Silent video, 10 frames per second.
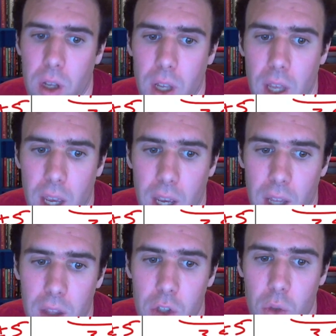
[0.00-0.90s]

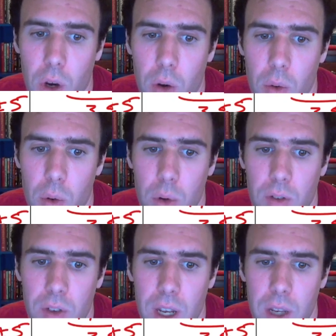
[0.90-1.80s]
And the square root
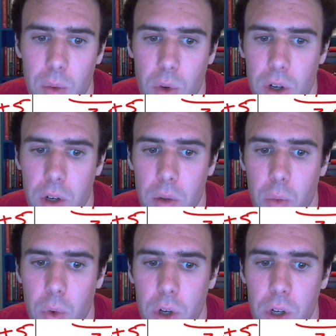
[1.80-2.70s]
of 81
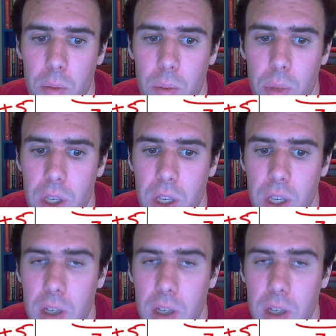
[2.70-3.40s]
would be